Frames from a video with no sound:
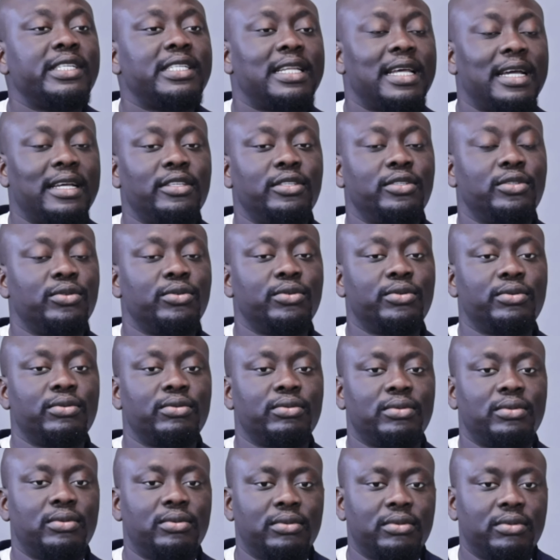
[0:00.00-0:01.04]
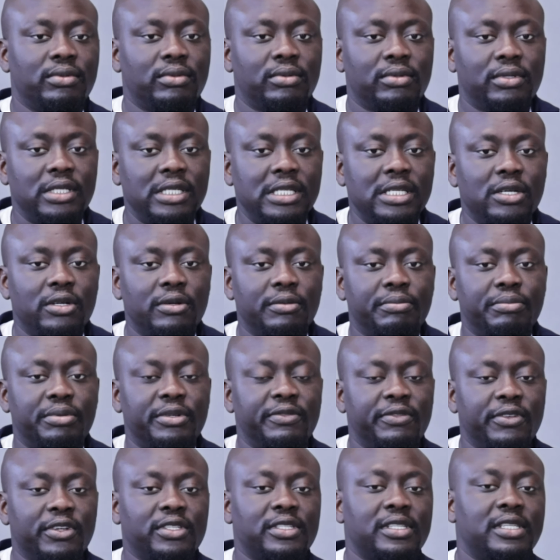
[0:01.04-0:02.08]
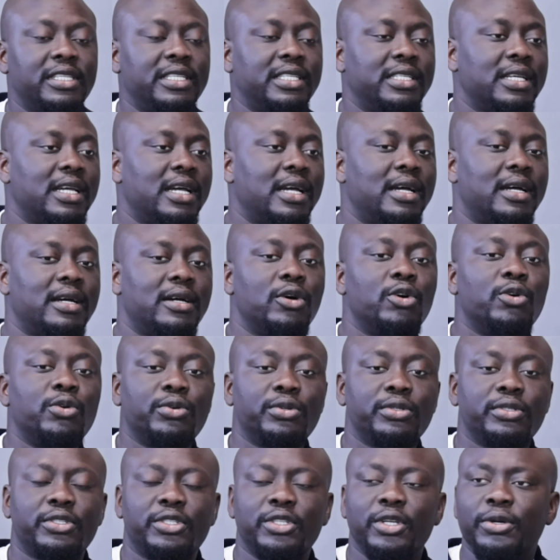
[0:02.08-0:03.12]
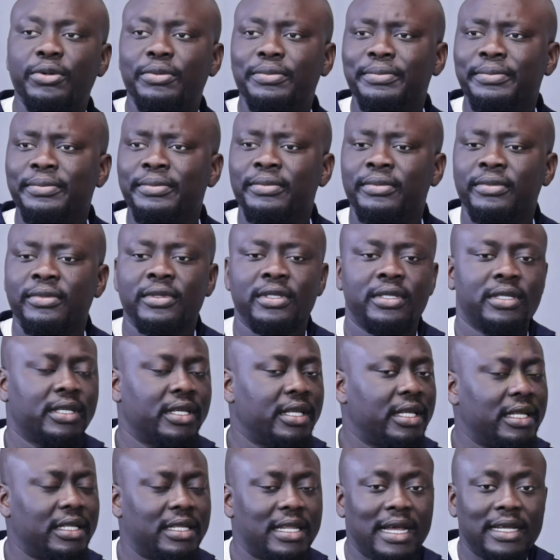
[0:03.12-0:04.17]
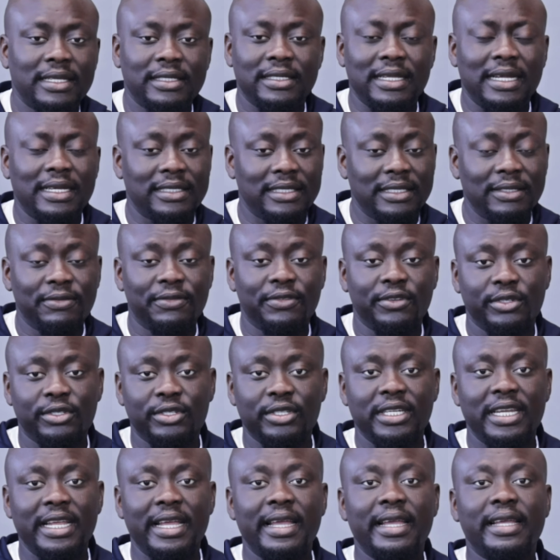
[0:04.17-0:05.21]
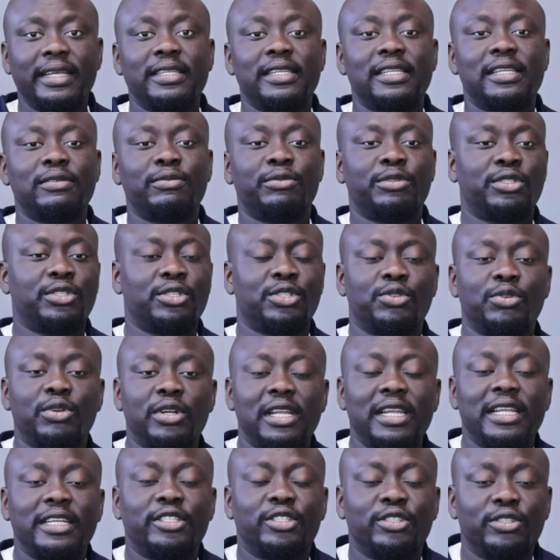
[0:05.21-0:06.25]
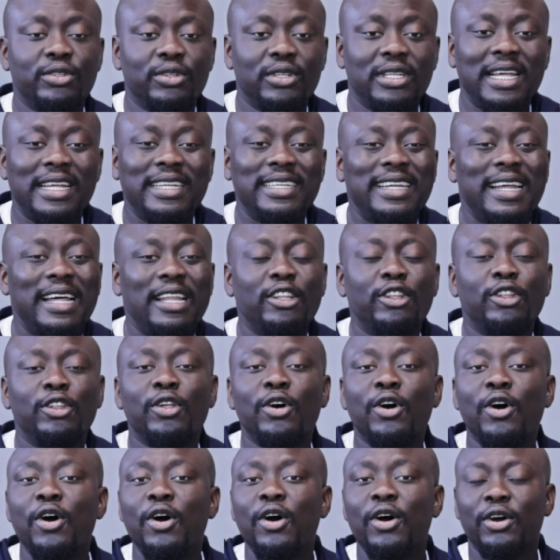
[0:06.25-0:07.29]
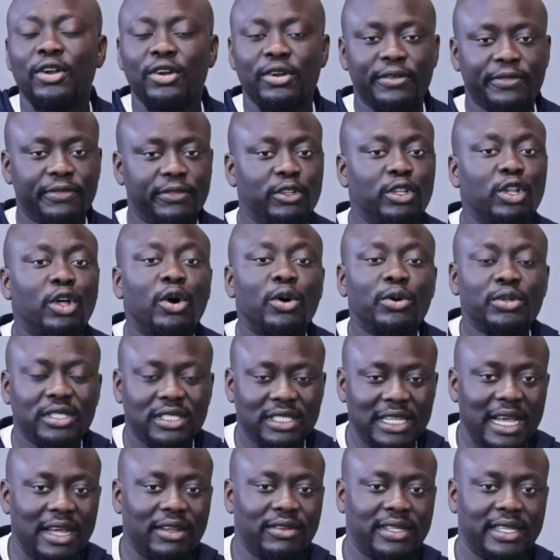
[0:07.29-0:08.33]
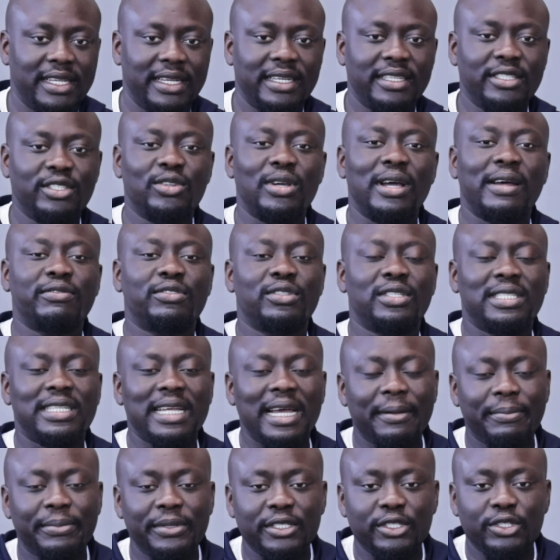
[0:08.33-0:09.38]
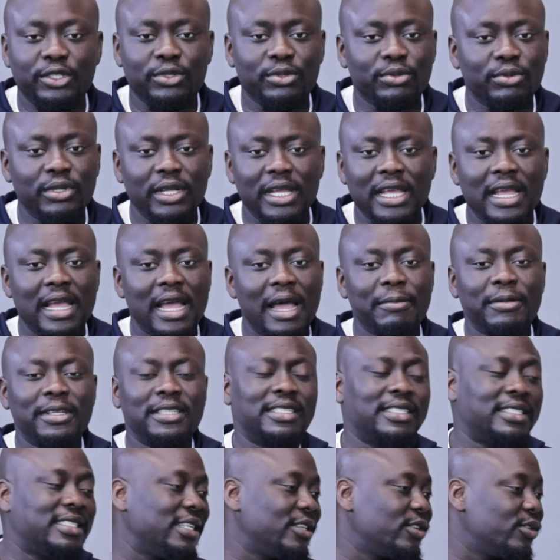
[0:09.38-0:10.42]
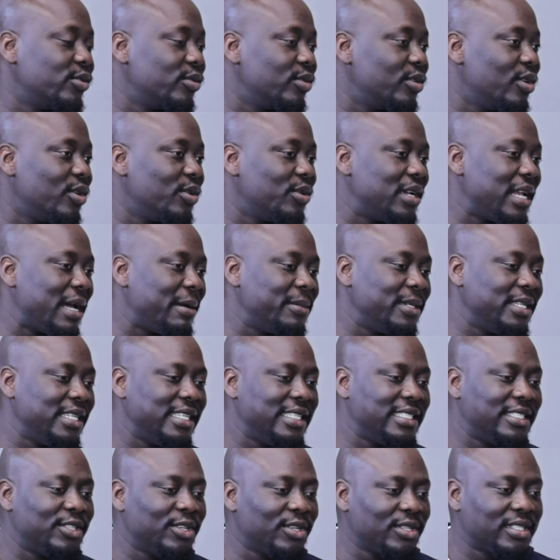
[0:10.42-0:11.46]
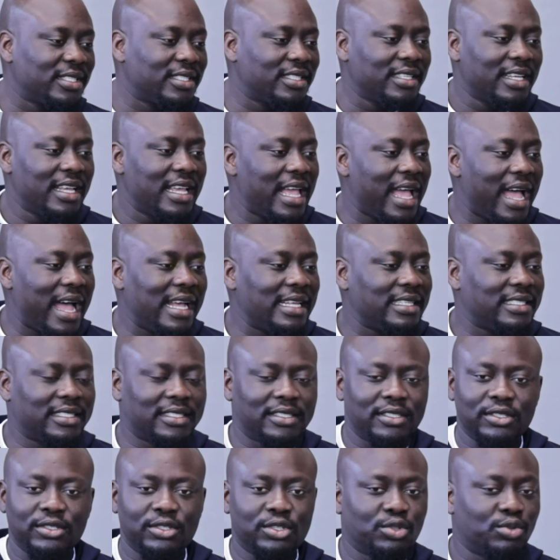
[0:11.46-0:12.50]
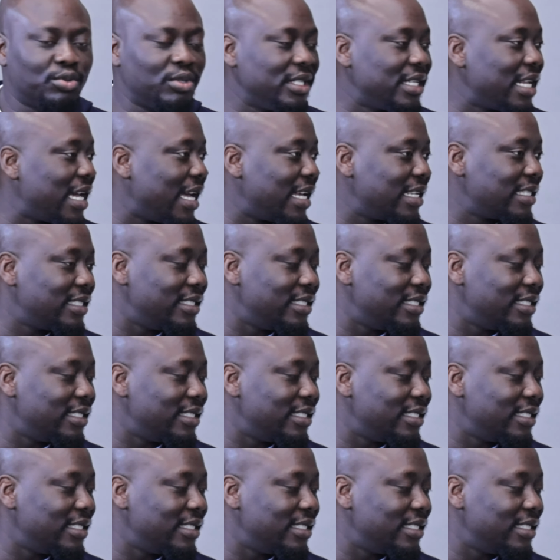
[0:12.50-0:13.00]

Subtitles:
previously owned. So that's it for today. We just want to let you know that there are a lot of loans out there. You have to tap into. I mean, this is a good loan. I mean, it's just as sweet as DSCR loan because